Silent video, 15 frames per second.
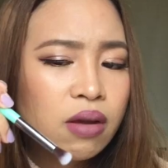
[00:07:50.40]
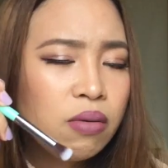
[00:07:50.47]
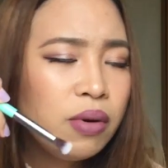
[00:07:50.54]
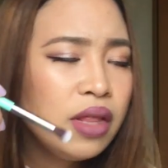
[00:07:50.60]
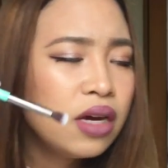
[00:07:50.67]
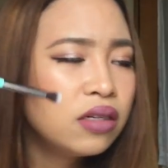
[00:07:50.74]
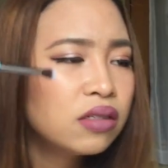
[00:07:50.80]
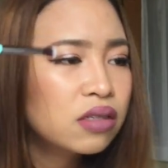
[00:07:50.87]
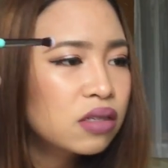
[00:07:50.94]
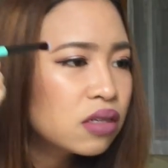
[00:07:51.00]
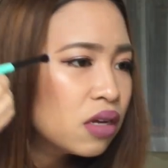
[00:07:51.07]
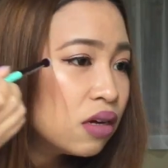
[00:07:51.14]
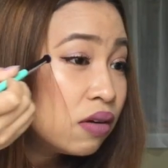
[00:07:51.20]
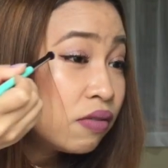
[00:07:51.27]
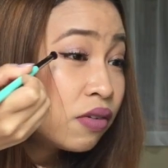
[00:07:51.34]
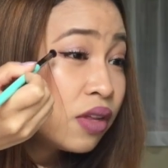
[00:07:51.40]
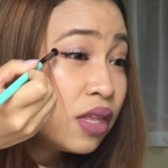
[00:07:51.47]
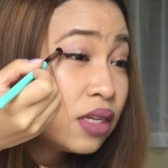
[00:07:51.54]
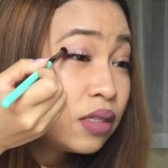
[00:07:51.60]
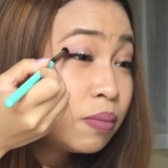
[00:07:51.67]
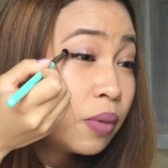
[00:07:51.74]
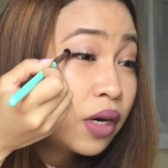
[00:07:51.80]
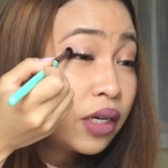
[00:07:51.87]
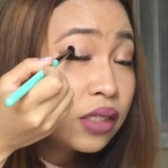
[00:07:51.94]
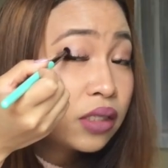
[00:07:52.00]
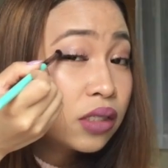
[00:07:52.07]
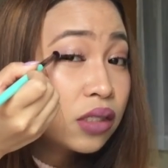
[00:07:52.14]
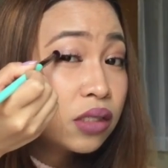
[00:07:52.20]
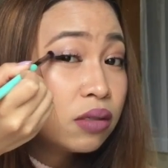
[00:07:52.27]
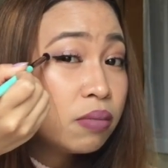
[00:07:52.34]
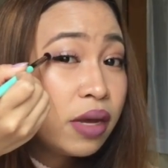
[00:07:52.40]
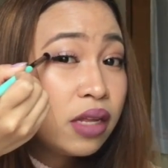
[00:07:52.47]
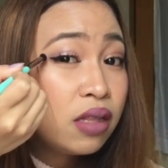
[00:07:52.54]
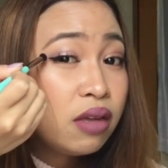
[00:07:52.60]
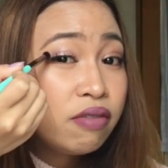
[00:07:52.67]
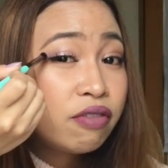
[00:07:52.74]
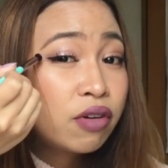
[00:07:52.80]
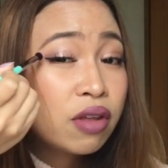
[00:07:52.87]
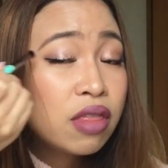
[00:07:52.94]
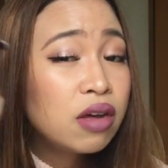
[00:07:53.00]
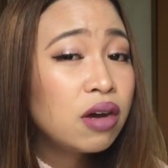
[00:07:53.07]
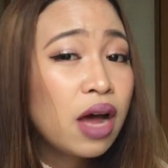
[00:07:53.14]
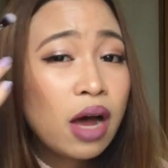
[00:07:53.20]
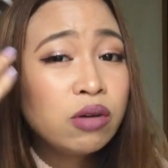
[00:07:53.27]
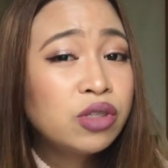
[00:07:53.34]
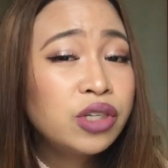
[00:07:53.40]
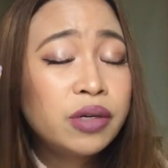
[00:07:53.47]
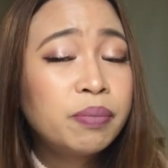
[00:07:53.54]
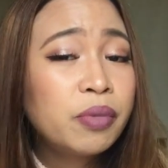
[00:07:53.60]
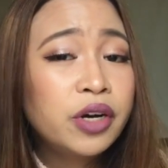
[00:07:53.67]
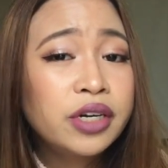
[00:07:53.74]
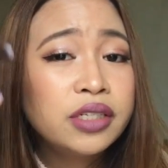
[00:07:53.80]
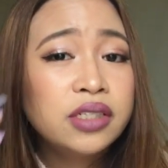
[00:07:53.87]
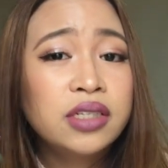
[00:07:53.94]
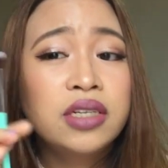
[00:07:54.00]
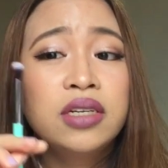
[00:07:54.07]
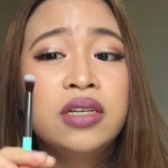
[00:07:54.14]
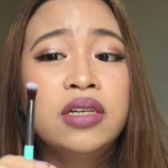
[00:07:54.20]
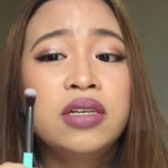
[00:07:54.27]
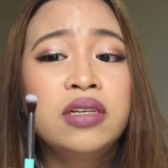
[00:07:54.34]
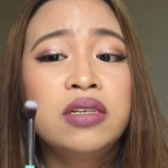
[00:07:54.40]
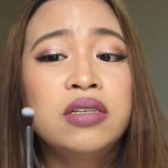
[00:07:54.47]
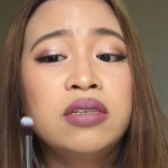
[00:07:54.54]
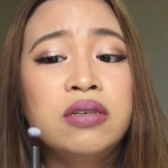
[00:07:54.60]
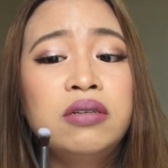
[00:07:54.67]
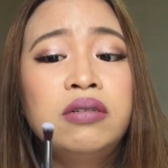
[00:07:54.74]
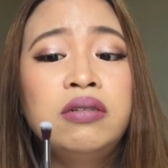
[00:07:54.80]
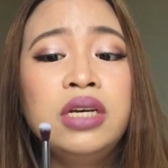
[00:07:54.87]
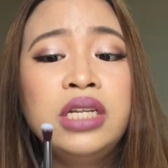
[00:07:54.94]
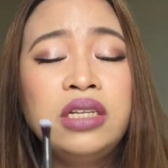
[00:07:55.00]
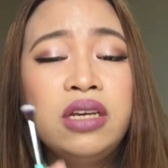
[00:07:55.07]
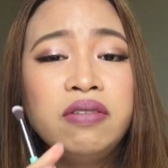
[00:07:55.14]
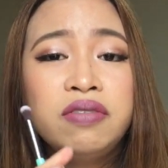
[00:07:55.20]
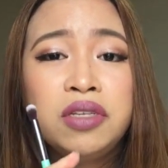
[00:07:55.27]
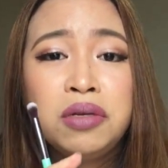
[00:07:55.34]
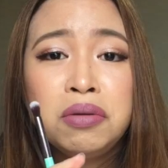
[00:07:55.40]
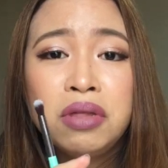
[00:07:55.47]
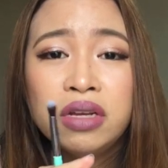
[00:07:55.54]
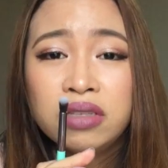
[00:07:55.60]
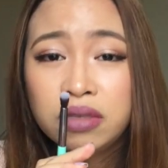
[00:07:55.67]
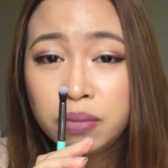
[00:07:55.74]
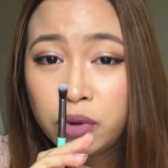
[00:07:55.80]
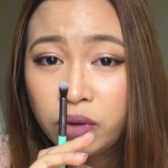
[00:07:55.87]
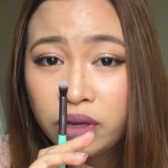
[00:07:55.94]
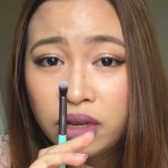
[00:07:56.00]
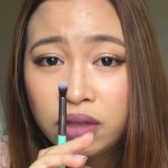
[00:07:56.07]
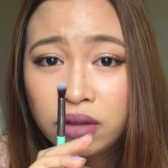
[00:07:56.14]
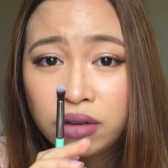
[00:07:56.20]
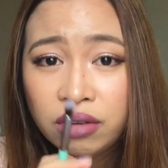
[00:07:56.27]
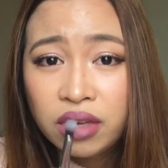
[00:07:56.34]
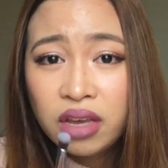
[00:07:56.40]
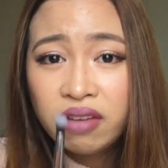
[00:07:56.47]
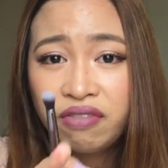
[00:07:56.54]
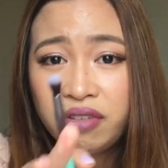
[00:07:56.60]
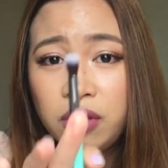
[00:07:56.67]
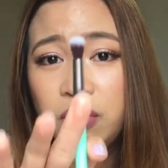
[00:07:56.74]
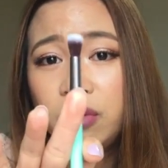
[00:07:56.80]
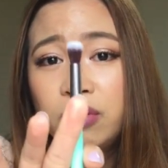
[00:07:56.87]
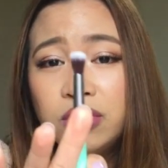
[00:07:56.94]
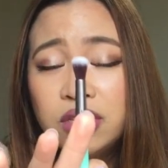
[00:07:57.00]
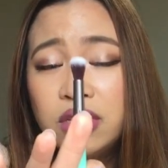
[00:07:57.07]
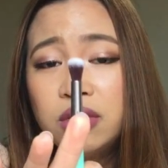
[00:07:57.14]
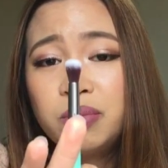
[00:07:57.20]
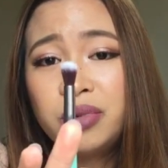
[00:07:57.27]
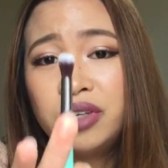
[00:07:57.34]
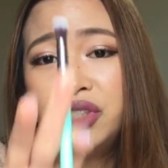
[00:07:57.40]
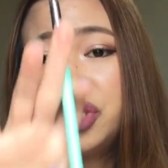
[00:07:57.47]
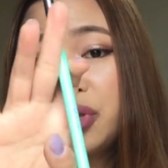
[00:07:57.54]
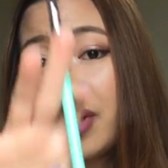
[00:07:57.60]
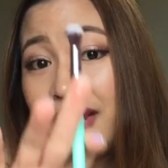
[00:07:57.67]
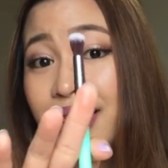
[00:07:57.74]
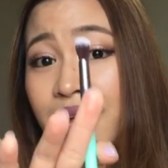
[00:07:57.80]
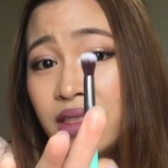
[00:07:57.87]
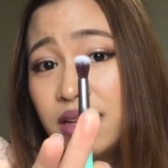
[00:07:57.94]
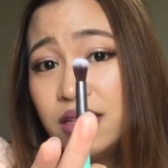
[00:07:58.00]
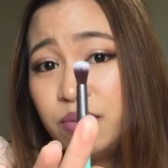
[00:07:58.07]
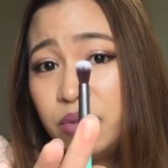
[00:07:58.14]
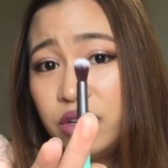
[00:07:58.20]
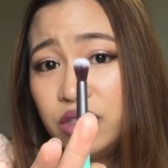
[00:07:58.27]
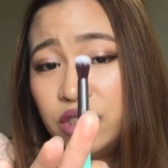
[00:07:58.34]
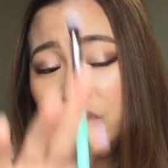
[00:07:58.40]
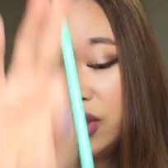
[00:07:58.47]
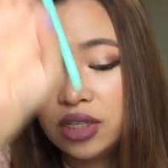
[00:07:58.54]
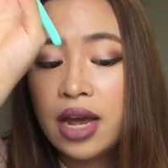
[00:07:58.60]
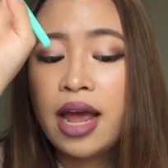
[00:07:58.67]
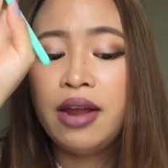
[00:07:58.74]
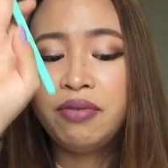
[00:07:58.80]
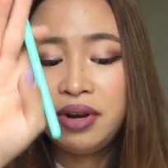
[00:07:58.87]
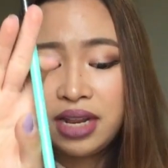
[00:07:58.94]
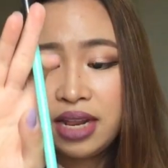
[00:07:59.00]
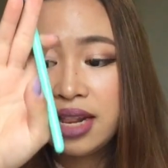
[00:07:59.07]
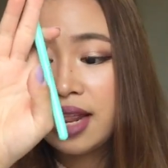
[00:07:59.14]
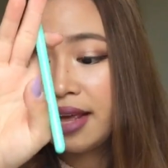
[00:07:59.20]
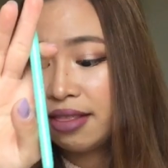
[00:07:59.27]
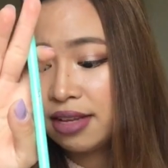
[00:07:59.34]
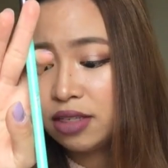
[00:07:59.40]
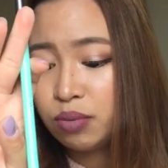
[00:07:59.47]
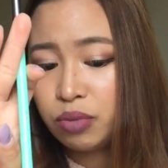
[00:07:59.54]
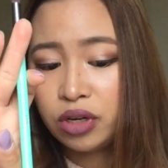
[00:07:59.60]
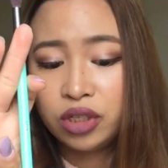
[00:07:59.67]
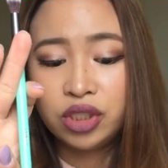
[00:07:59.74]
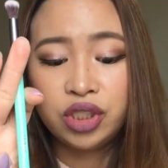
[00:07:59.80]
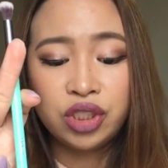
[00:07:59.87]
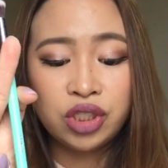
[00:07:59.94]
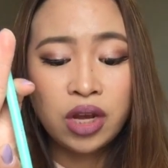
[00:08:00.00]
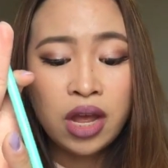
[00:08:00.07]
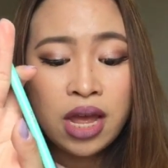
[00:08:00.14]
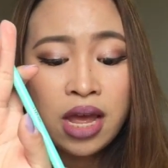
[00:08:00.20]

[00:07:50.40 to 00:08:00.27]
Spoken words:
what else? For this part, mainly for the outer part. So it gives you that smoky look if you use this brush. So I like this brush. I really like this brush.